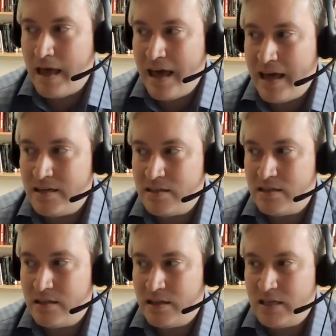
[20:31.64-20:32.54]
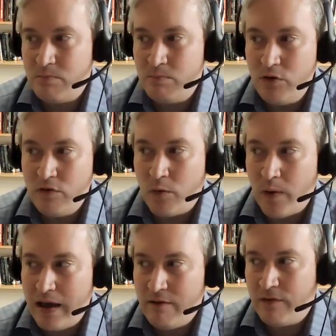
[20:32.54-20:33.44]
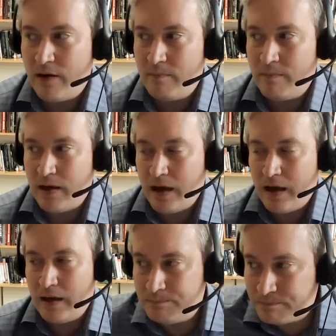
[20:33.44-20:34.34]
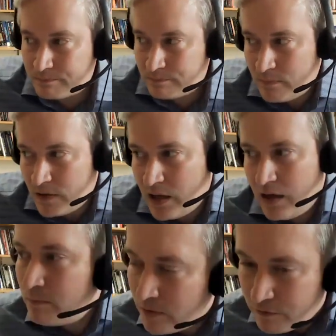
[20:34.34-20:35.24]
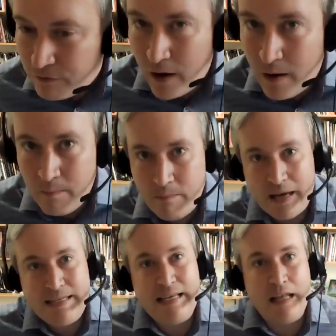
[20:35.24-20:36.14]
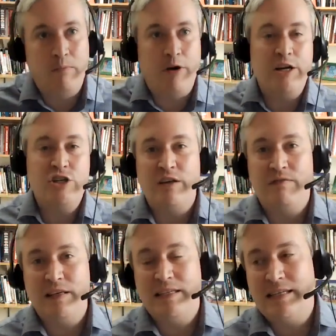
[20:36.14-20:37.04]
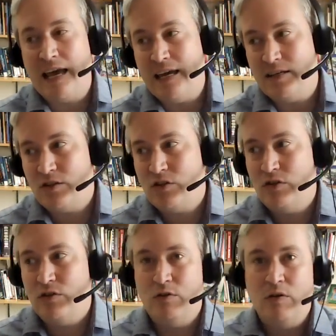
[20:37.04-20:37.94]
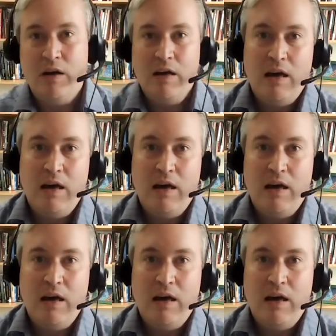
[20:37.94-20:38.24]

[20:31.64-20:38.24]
And this move away from a celebration of the state to